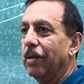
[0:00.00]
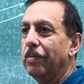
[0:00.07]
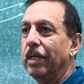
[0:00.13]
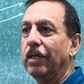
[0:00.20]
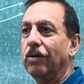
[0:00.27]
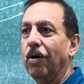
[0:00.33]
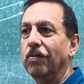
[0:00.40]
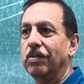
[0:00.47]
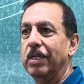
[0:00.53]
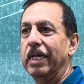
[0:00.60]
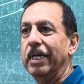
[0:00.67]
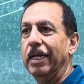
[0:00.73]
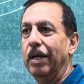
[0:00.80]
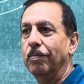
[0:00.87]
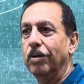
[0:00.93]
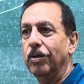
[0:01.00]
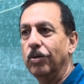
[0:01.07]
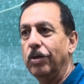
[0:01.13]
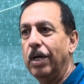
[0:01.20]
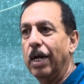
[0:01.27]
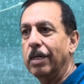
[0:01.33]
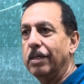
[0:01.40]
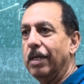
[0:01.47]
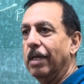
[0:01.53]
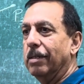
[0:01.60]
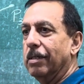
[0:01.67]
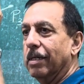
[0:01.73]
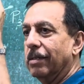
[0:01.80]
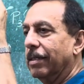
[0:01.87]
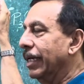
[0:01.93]
a Minkowski neighborhood and then
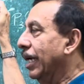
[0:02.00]
just